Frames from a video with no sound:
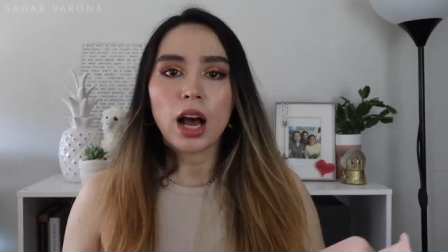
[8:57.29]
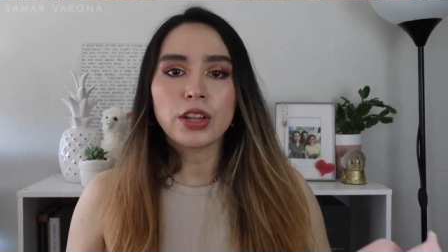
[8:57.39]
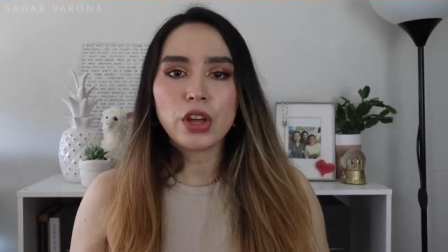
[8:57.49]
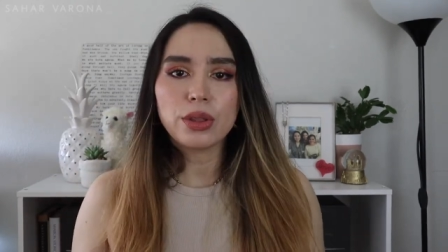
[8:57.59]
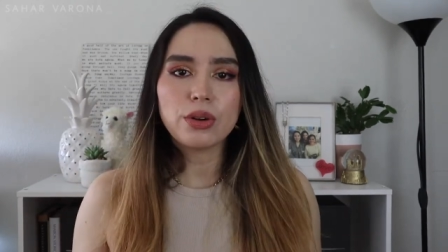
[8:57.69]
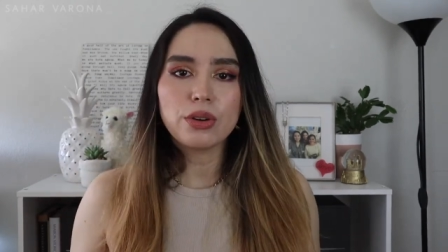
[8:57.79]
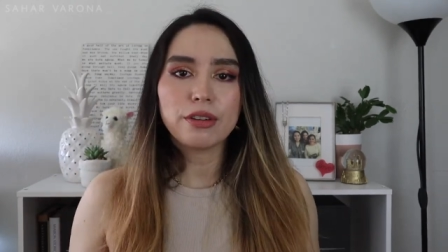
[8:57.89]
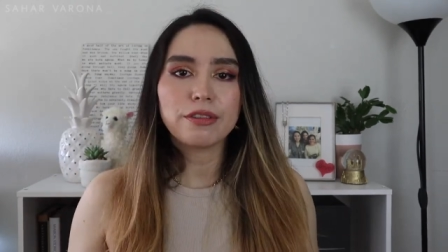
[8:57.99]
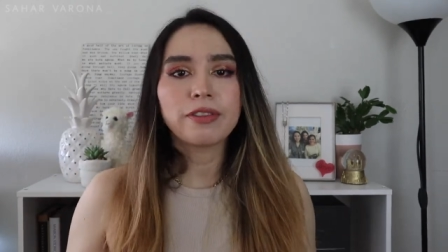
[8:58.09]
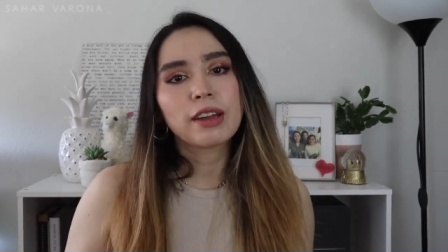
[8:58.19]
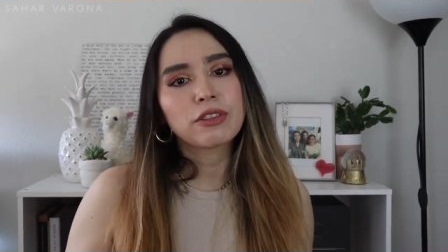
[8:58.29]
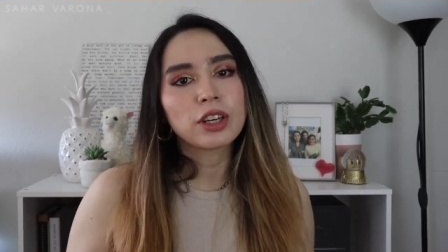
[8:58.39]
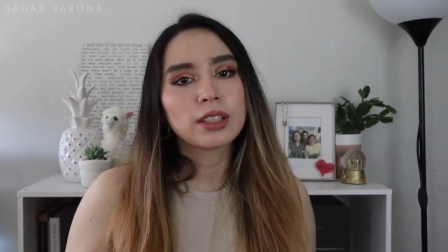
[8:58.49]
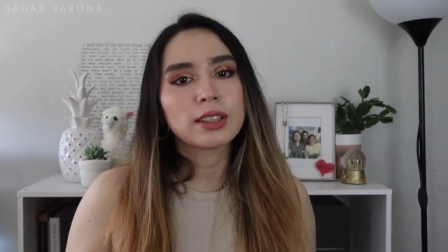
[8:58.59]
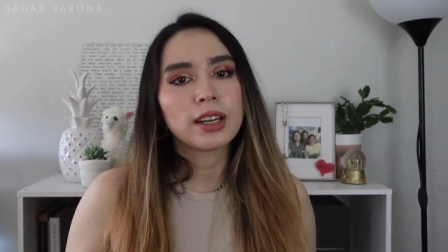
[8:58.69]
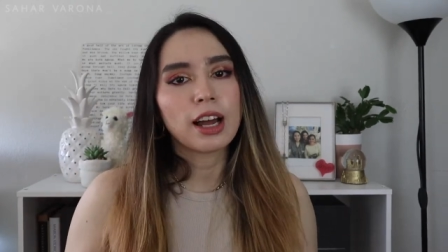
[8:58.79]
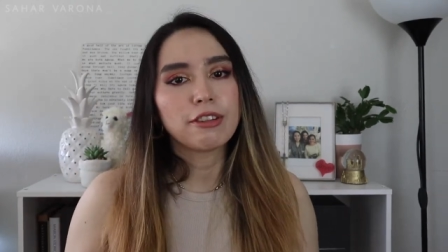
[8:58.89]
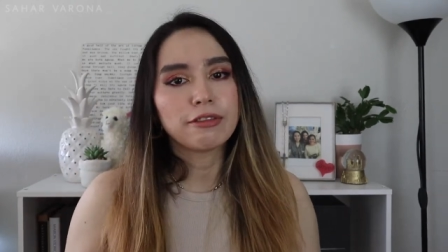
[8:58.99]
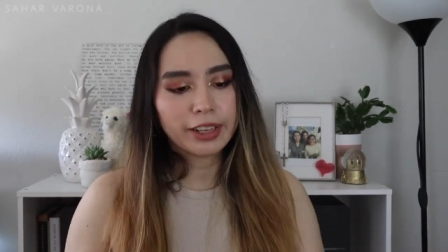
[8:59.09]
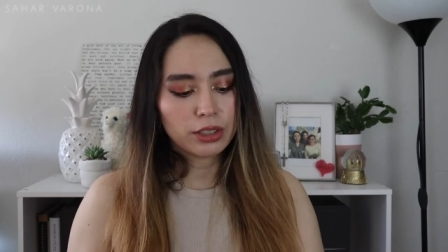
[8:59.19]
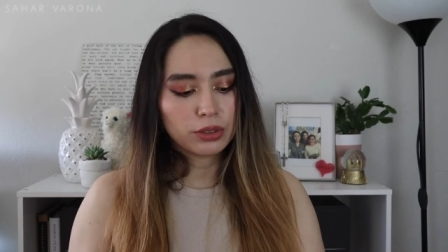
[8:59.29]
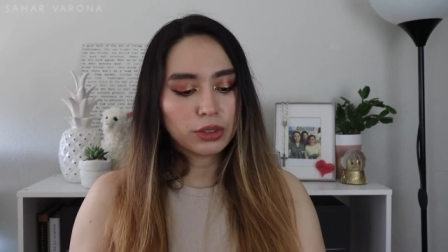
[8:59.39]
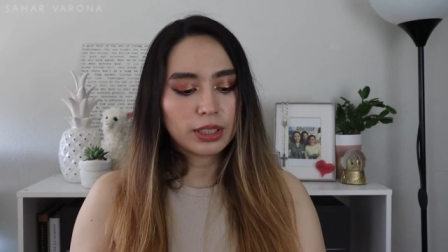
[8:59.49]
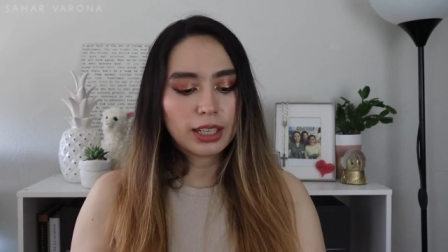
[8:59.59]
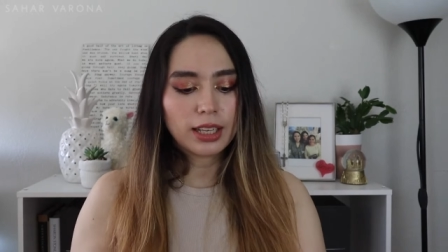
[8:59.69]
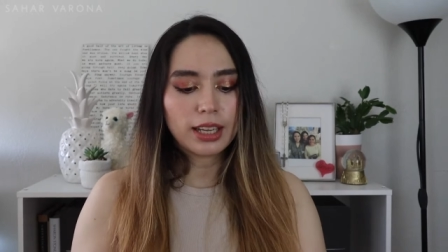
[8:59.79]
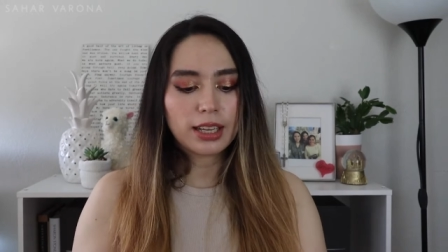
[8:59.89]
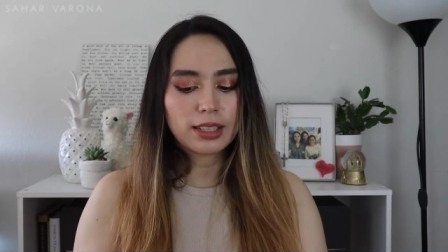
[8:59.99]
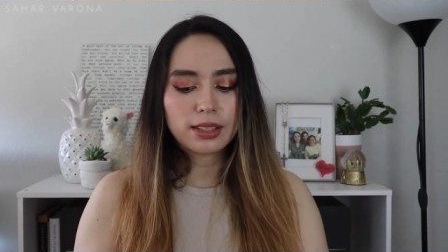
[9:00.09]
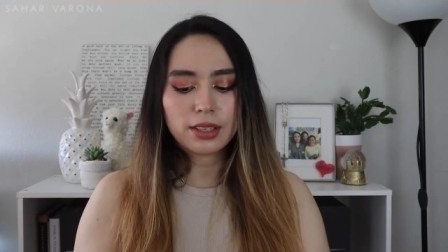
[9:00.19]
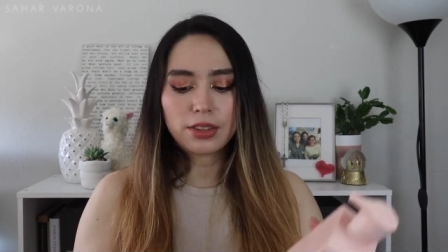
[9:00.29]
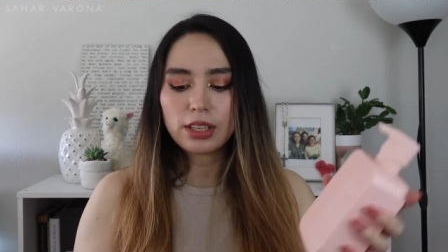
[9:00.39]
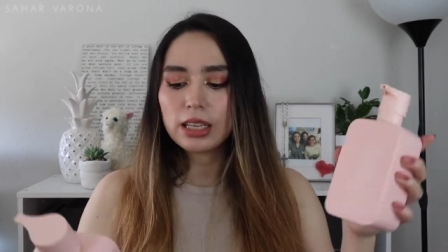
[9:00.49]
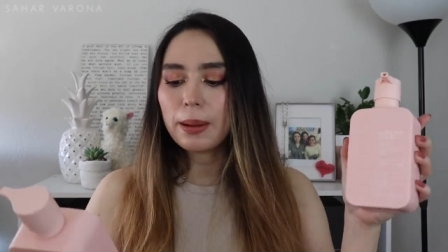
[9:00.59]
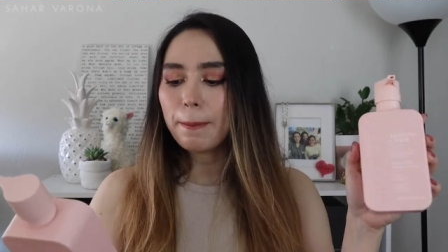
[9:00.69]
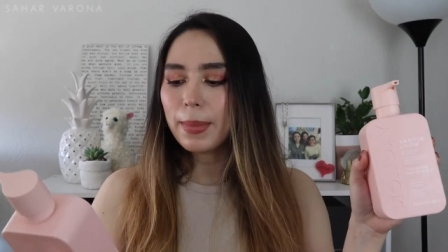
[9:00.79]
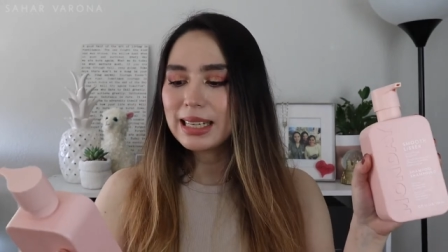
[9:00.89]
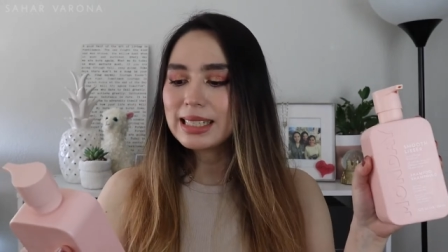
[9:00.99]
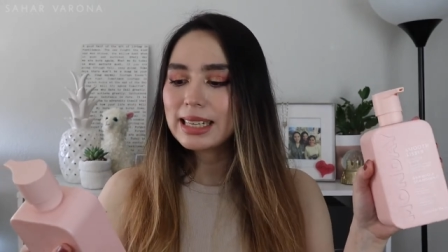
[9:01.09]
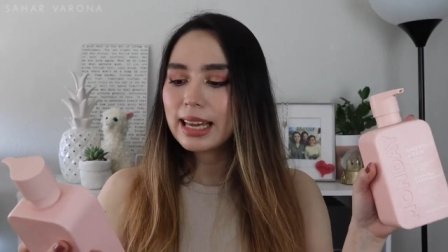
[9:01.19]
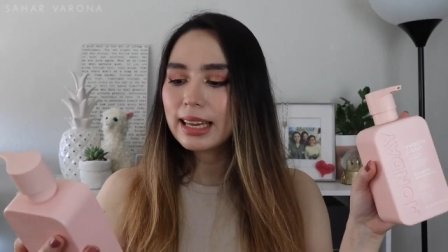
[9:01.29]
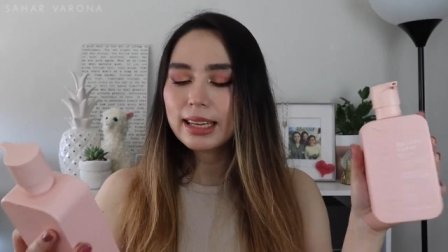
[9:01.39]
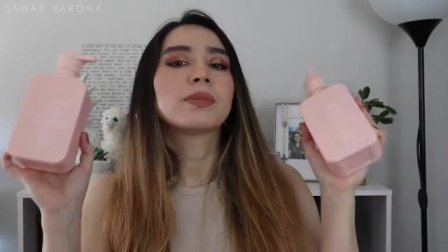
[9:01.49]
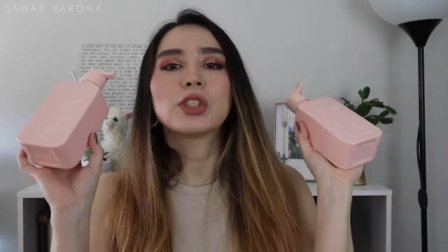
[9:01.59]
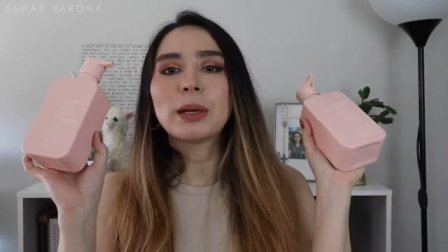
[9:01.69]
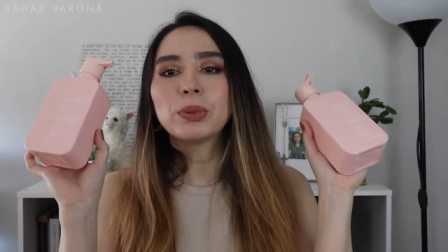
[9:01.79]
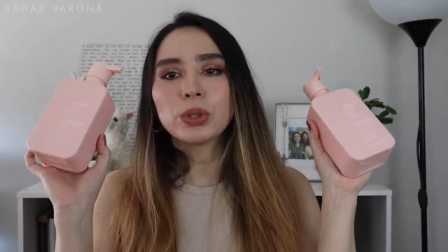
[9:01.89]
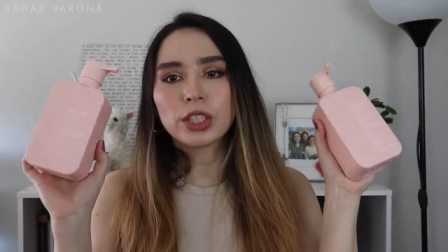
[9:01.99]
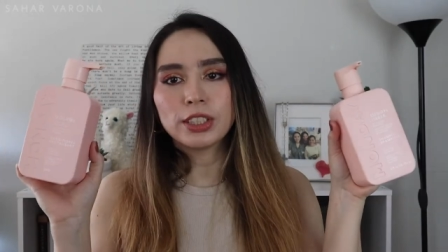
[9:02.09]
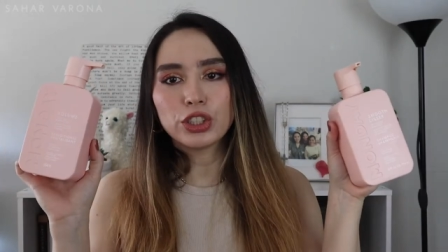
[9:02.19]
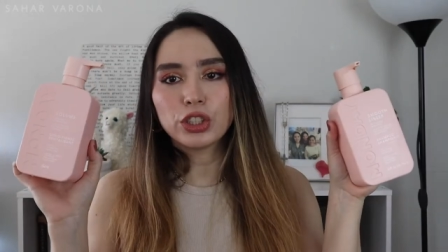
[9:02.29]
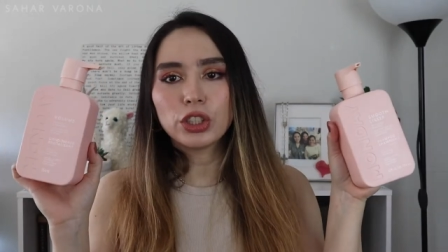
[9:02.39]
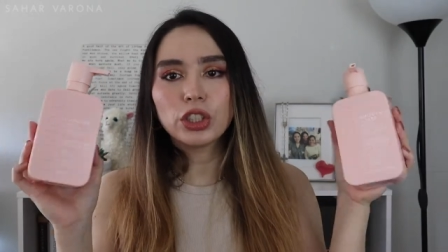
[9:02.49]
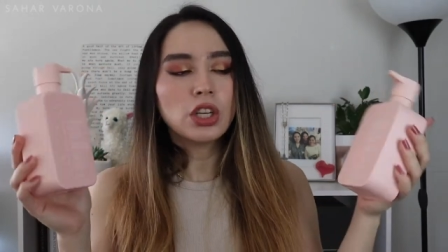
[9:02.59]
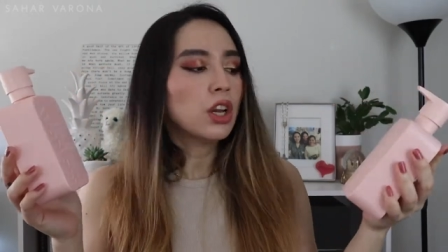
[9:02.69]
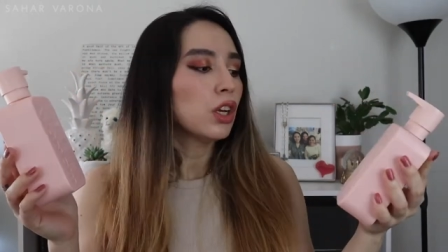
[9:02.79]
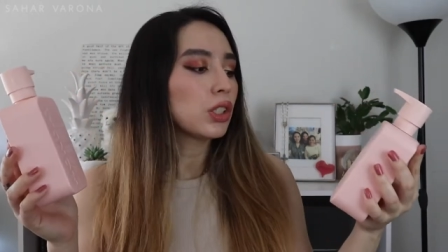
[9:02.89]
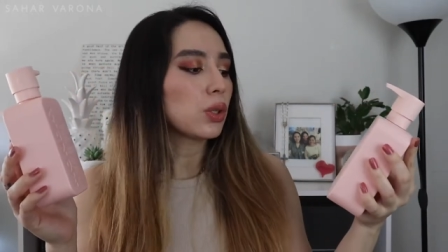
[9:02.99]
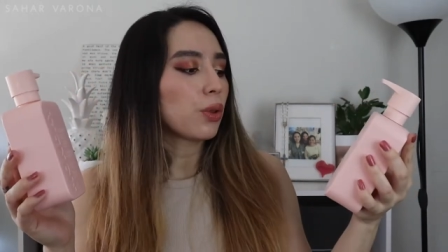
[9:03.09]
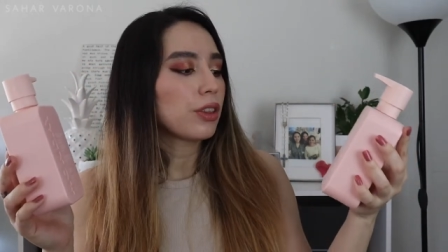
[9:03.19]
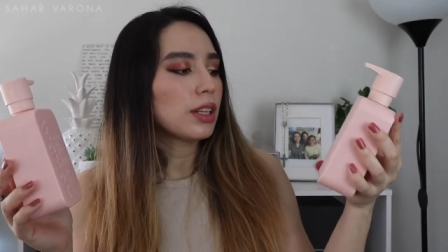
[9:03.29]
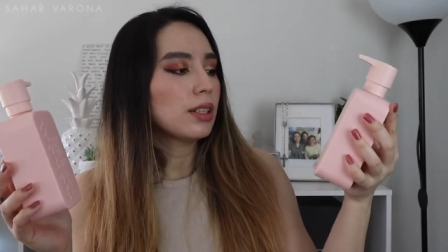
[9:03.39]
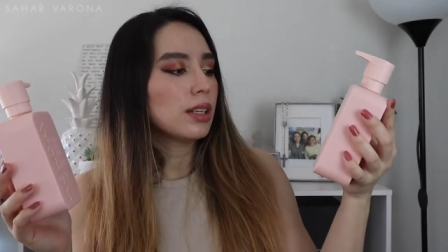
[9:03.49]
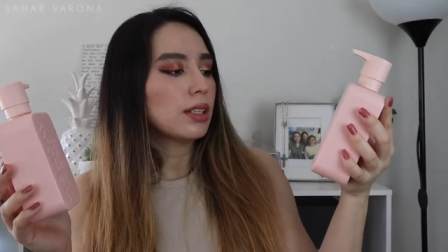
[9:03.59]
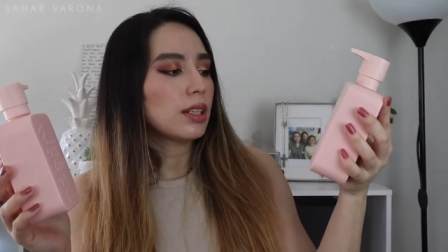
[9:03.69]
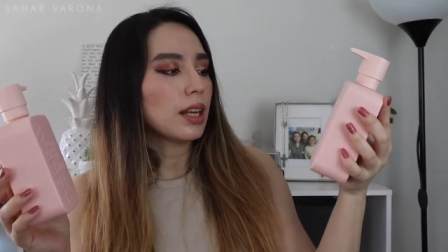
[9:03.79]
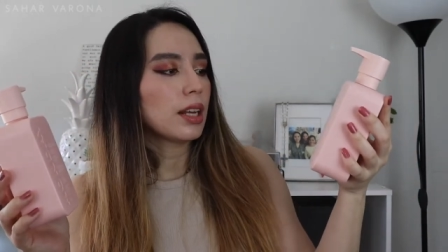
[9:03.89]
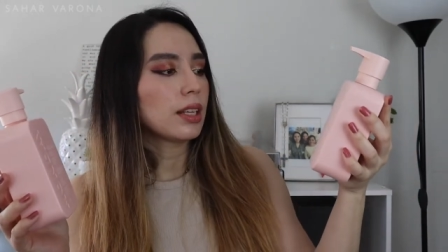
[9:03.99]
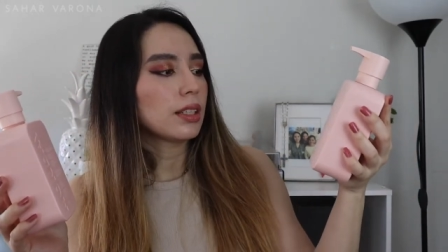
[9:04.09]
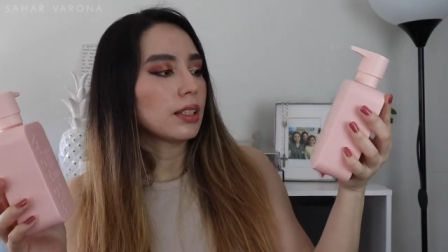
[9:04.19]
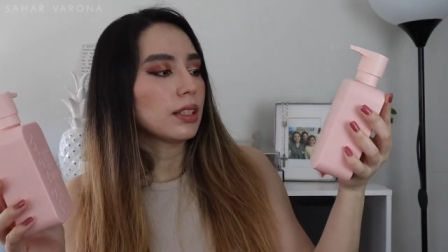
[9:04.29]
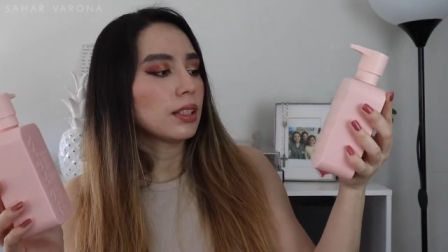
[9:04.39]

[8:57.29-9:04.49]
Another favorite that I found is the Monday shampoo and conditioner. So this is in